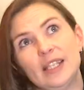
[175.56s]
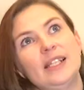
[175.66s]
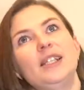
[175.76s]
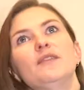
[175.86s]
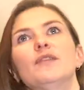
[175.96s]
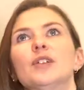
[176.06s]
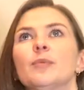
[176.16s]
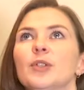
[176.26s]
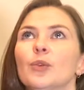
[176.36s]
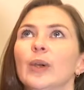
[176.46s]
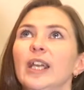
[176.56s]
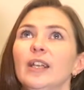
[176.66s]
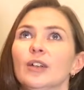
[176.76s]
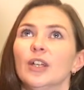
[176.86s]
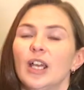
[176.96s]
this difference
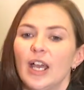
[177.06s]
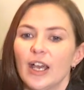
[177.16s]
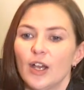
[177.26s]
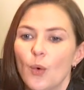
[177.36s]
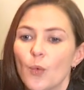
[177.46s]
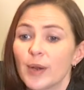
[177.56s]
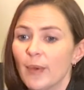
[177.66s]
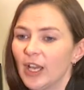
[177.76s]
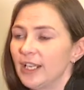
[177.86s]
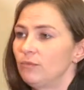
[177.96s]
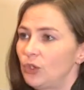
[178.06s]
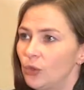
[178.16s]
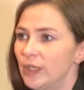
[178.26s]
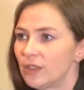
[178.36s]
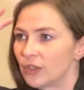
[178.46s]
between what am I
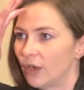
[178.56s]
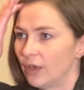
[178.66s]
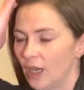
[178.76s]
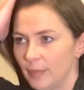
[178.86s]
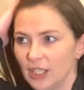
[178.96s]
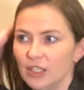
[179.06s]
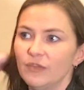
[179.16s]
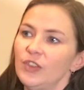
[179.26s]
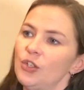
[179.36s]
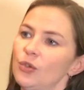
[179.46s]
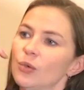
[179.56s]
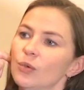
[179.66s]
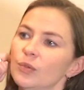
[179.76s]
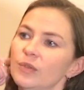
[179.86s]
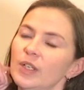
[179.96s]
doing? So I'm an
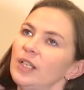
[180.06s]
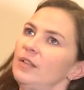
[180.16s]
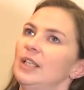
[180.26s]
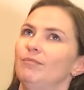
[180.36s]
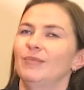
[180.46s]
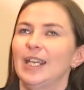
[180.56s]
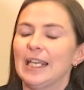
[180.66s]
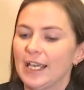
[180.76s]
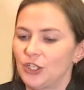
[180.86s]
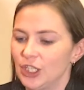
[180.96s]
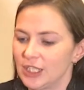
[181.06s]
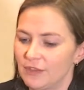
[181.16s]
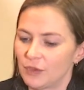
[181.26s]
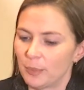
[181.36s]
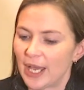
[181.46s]
individual engaging in
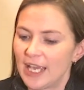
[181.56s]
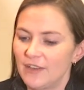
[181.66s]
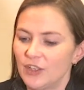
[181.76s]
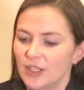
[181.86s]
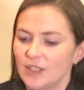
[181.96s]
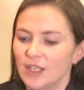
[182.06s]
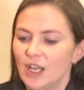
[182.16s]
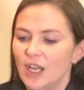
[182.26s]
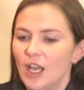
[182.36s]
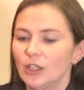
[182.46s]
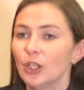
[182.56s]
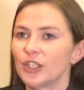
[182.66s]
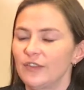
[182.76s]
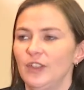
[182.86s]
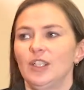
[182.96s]
different behaviours.
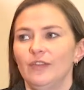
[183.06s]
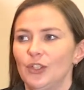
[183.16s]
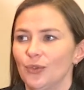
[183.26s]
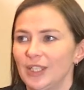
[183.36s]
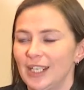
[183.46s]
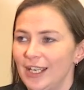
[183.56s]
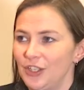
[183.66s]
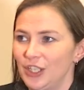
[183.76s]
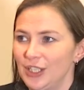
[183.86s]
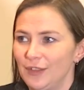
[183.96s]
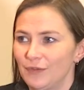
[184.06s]
Lots of individuals engaging